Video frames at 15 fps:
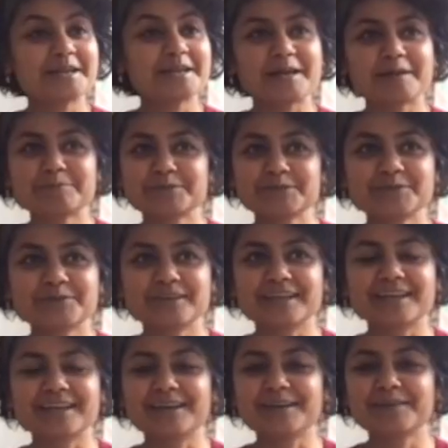Absolutely,
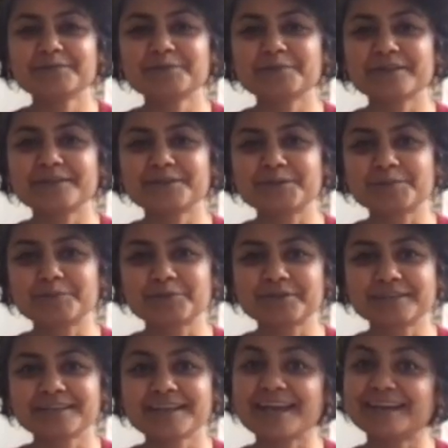and I love the way that you put
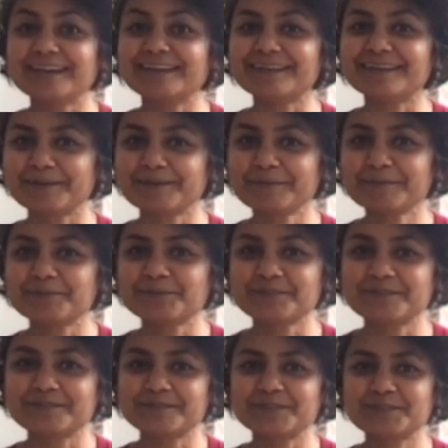it. Ended up, which
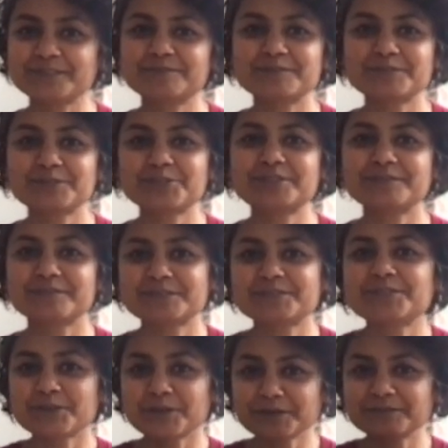is
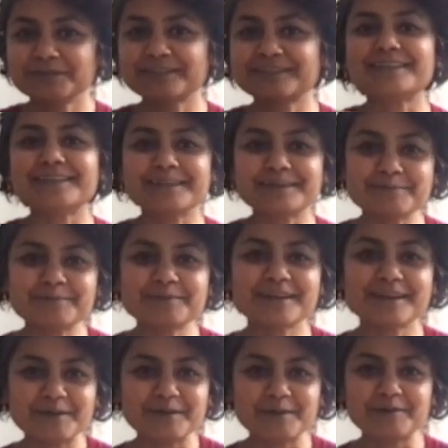sort of the theme
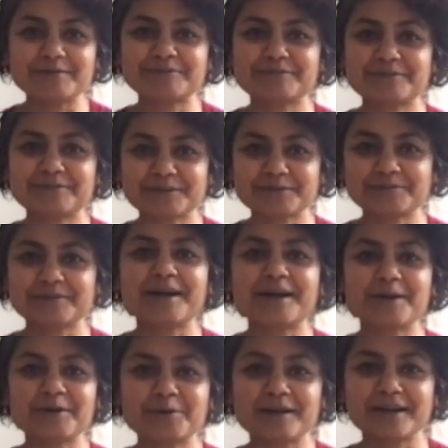of
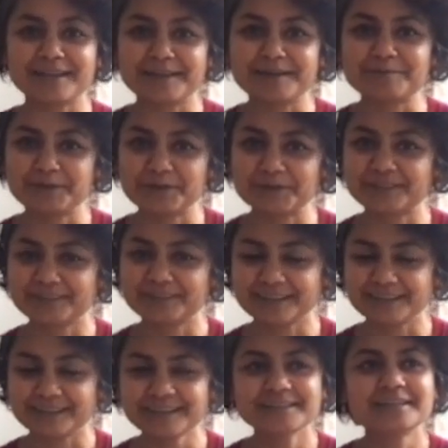how I am here
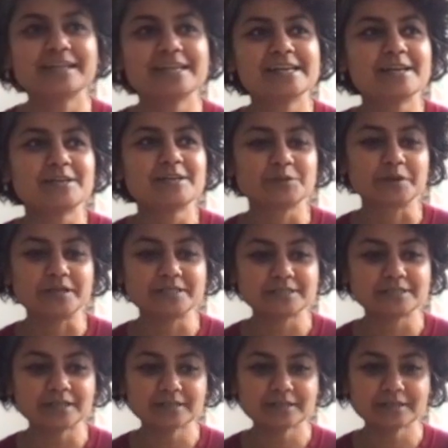today. So I
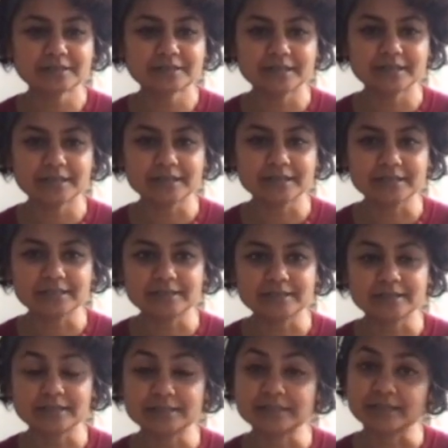started in the
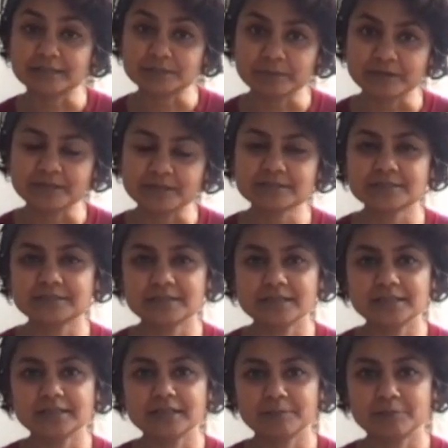healthcare space as a
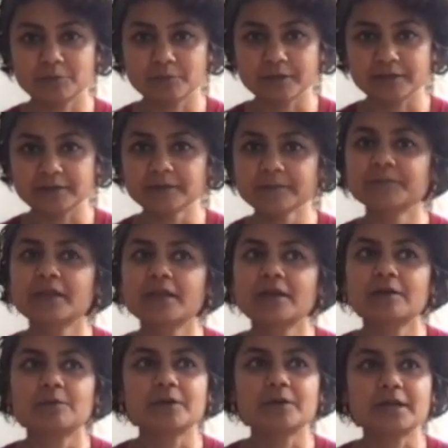healthcare provider,
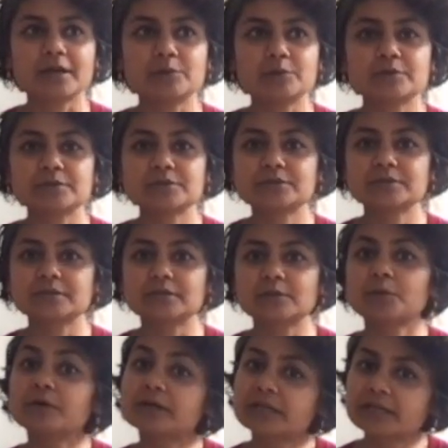where I was
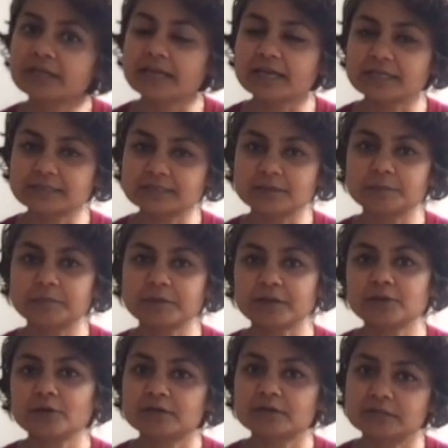working as a
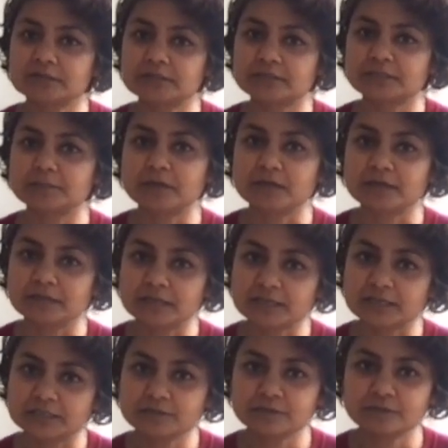periodontist and implant
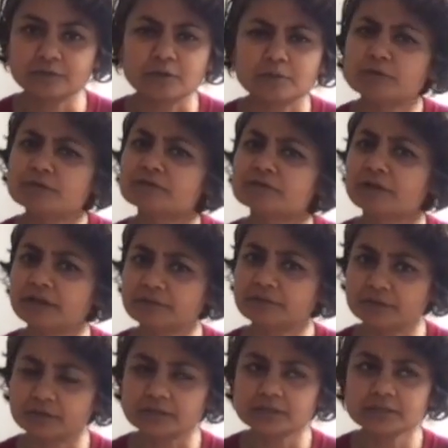dentist for almost 5
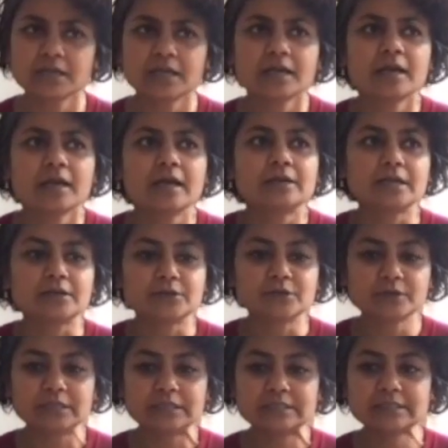years. And
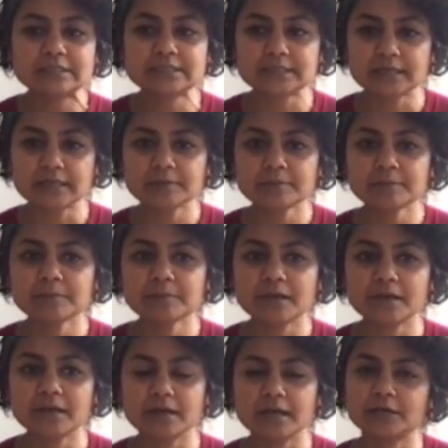during this time,
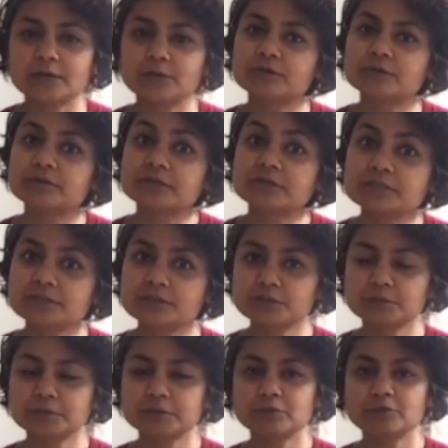I wrote a research
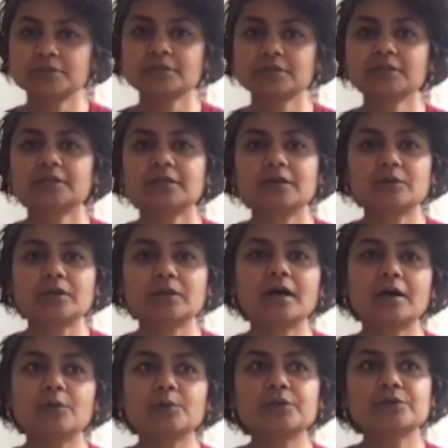proposal around
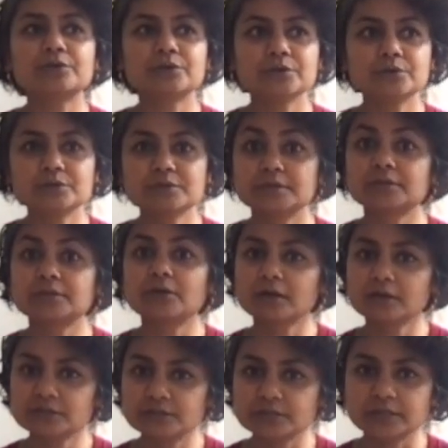how we could use
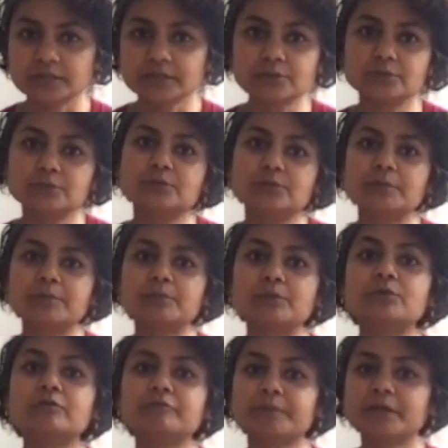technology to
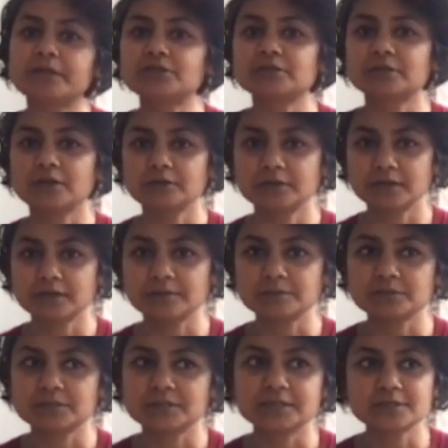improve patient
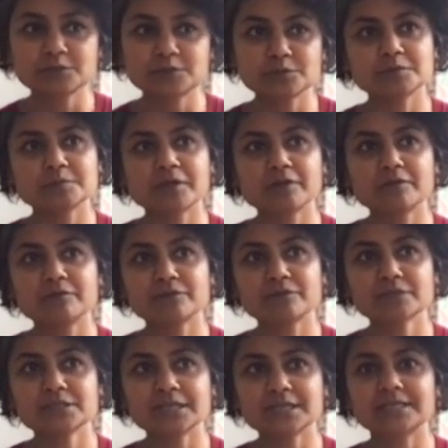outcomes. And this was my
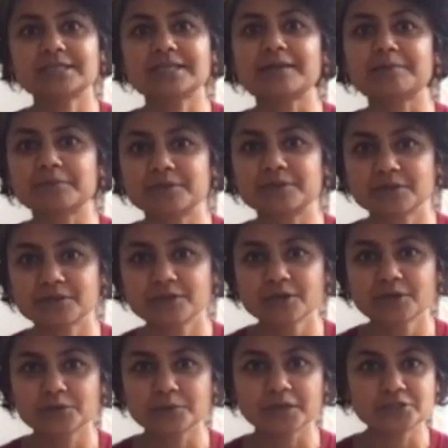first attempt
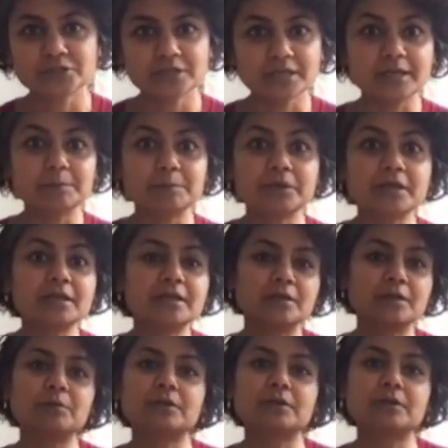to actually bring
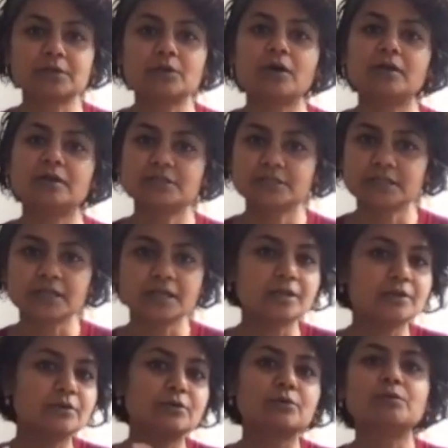in technology
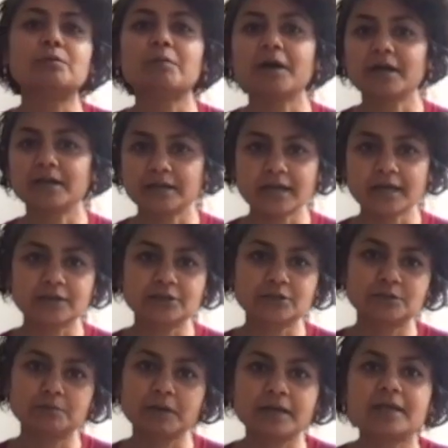into my
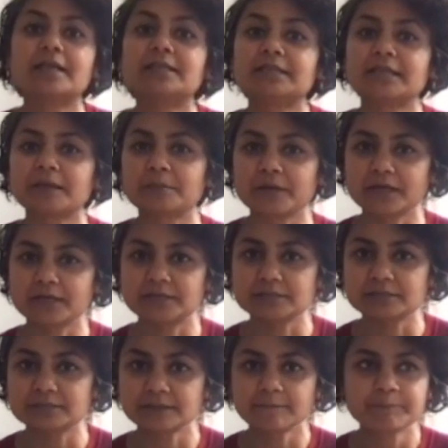healthcare
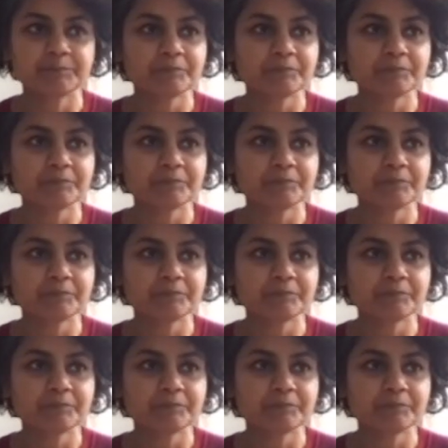practice.